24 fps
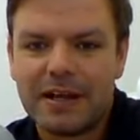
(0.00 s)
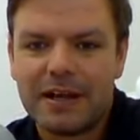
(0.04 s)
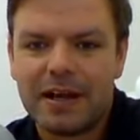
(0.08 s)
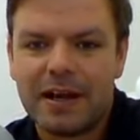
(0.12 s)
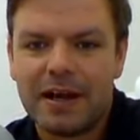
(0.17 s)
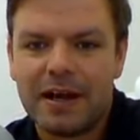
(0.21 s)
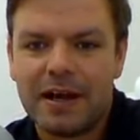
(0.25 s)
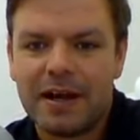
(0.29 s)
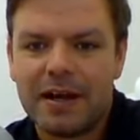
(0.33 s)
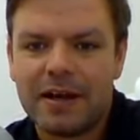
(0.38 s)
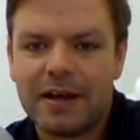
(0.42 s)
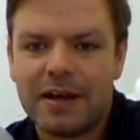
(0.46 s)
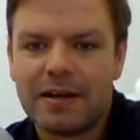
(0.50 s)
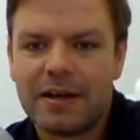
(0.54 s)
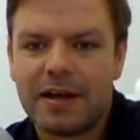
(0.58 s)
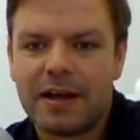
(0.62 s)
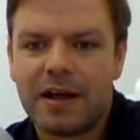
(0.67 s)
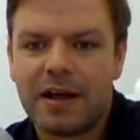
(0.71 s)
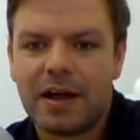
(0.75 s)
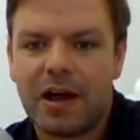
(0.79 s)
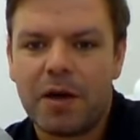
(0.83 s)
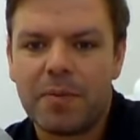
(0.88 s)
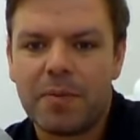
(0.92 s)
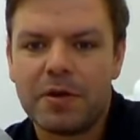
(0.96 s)

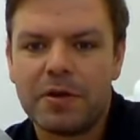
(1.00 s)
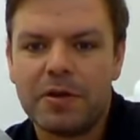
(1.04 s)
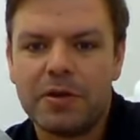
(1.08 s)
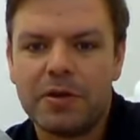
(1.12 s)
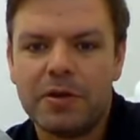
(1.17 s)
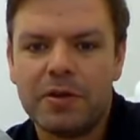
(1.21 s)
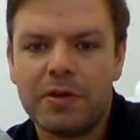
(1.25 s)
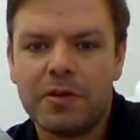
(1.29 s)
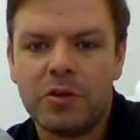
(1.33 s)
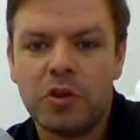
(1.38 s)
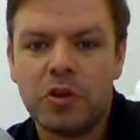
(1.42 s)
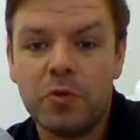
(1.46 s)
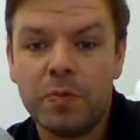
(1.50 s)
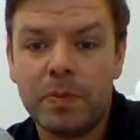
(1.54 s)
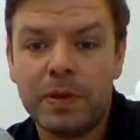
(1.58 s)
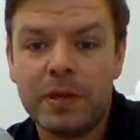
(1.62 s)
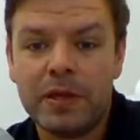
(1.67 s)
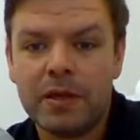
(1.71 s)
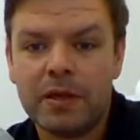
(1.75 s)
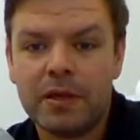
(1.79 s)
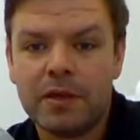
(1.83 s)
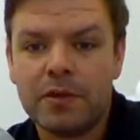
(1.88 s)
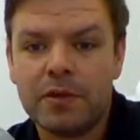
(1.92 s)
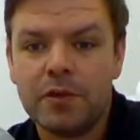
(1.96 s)
I'm a
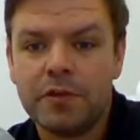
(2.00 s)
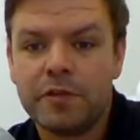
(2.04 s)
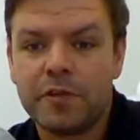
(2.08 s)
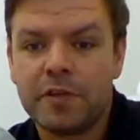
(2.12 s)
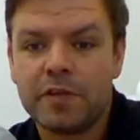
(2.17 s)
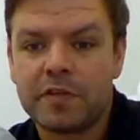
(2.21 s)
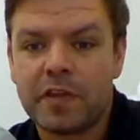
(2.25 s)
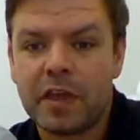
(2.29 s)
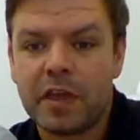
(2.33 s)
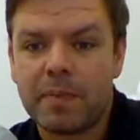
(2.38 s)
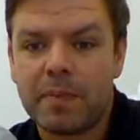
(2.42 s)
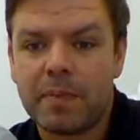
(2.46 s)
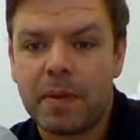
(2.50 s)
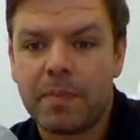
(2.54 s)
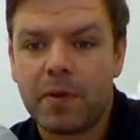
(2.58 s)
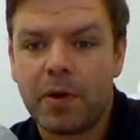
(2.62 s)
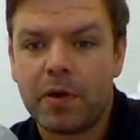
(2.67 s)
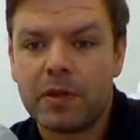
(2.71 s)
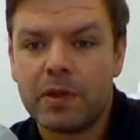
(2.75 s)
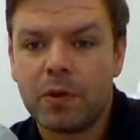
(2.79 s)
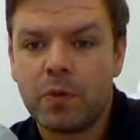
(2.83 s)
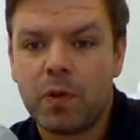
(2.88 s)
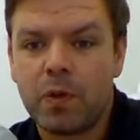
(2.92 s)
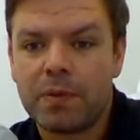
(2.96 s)
newbie using CPAP
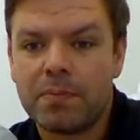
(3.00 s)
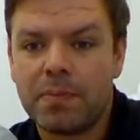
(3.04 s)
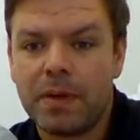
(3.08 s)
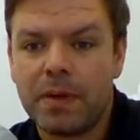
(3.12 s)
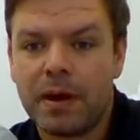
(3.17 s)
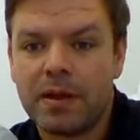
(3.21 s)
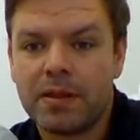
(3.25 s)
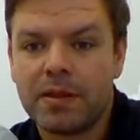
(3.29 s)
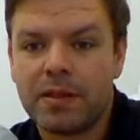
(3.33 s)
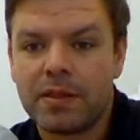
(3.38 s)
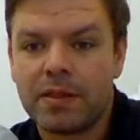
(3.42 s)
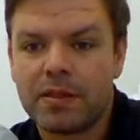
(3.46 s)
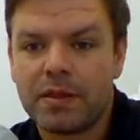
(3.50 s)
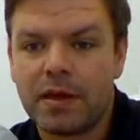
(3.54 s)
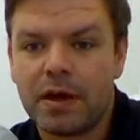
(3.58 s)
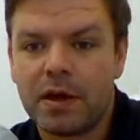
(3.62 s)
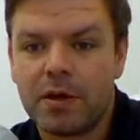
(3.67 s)
only 1 month.